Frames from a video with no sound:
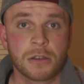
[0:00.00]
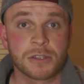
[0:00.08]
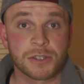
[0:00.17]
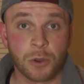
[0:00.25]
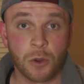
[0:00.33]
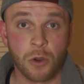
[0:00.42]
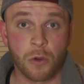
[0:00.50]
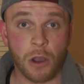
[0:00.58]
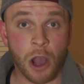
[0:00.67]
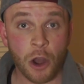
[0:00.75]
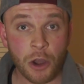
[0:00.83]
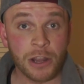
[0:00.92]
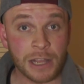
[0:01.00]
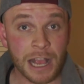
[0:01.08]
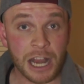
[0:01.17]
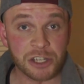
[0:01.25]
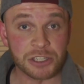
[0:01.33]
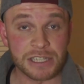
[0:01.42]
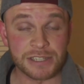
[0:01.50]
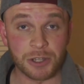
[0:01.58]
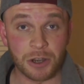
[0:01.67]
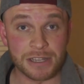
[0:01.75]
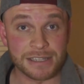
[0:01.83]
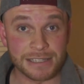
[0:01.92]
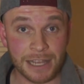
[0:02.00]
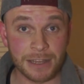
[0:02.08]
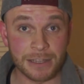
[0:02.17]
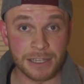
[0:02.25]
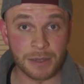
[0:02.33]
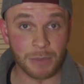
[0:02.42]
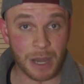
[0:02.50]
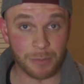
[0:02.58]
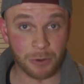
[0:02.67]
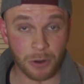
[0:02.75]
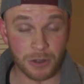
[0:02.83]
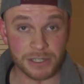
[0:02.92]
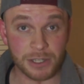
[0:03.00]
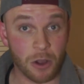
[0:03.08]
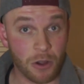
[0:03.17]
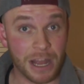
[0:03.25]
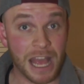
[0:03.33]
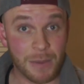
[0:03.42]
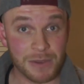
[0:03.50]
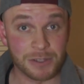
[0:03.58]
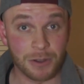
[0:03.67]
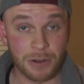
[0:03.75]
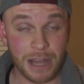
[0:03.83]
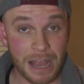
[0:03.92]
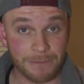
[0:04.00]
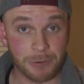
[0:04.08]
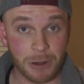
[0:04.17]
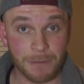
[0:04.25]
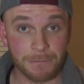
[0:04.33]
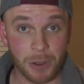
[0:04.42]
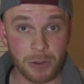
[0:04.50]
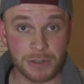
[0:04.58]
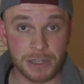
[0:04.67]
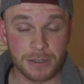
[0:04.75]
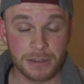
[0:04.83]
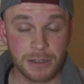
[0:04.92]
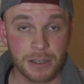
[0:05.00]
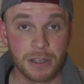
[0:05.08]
So how did I actually start selling my product on Amazon after I found it?